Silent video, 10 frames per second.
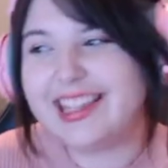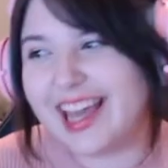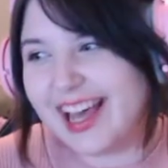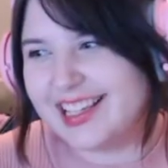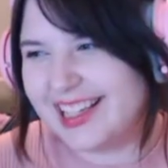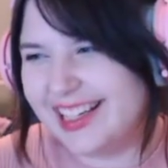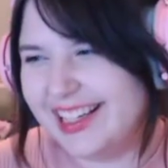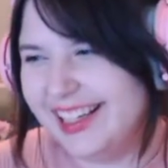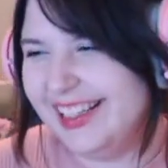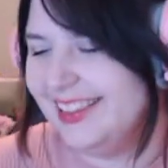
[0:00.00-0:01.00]
yes.
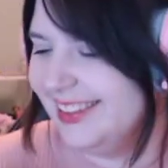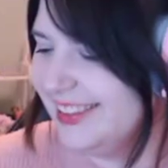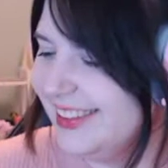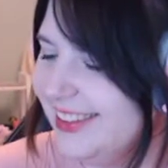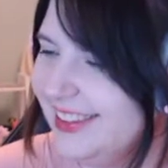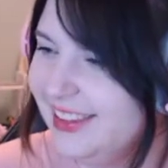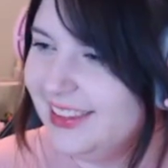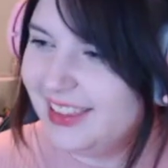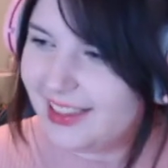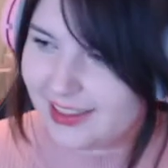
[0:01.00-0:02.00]

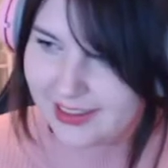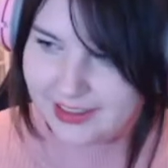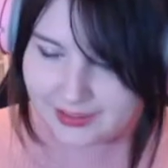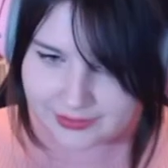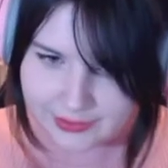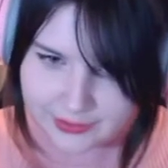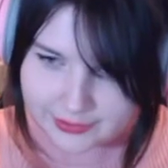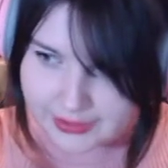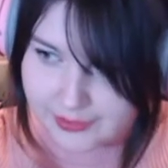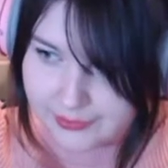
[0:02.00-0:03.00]
oh, for
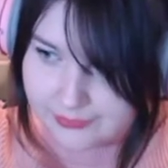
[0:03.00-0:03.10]
real.